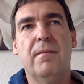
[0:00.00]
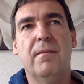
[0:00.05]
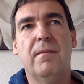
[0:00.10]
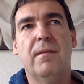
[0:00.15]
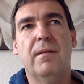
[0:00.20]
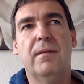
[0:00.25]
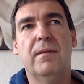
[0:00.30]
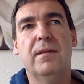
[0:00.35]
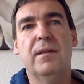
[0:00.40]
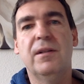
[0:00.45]

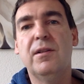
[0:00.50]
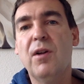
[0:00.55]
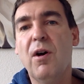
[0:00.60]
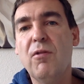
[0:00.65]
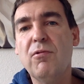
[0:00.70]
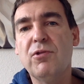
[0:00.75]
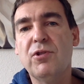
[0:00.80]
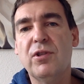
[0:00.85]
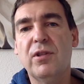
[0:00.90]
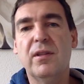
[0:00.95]
the
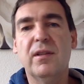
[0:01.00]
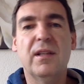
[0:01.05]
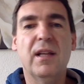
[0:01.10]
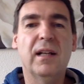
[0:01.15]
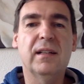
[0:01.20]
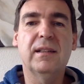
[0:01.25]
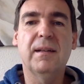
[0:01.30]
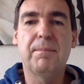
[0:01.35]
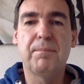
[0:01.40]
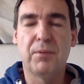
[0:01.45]
notion that
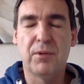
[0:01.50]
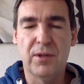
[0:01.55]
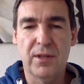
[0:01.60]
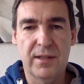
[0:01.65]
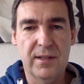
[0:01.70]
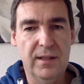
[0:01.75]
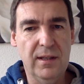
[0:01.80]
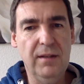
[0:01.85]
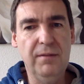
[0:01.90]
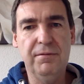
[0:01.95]
a
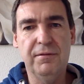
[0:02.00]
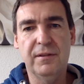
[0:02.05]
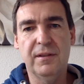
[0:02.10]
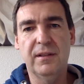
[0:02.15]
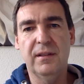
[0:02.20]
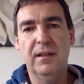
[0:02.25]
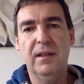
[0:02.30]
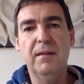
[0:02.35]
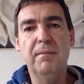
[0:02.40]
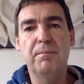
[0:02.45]
perceived
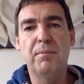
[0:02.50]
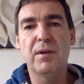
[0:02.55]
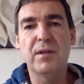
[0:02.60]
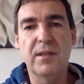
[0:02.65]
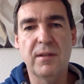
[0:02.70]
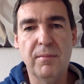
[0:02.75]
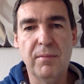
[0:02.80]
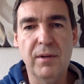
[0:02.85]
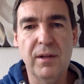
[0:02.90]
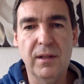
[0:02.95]

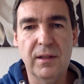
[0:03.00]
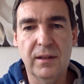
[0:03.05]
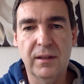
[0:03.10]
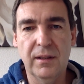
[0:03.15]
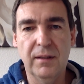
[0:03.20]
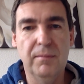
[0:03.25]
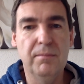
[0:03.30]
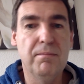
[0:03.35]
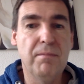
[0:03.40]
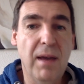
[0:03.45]
impossibility
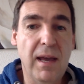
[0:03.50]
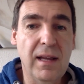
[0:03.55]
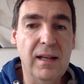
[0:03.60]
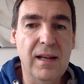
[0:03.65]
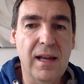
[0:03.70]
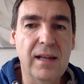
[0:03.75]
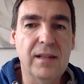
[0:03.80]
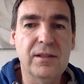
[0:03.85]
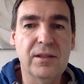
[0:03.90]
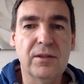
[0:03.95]
may
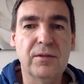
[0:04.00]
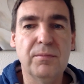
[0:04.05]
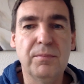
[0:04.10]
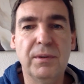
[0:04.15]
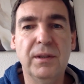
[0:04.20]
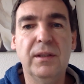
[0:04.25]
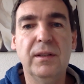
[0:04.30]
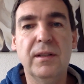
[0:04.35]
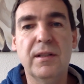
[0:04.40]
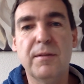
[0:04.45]
later be
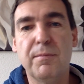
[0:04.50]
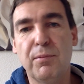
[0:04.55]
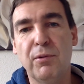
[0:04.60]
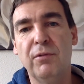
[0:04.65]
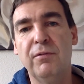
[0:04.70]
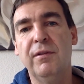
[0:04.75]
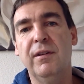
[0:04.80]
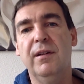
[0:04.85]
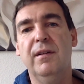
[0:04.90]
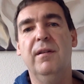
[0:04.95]

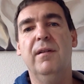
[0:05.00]
disproven,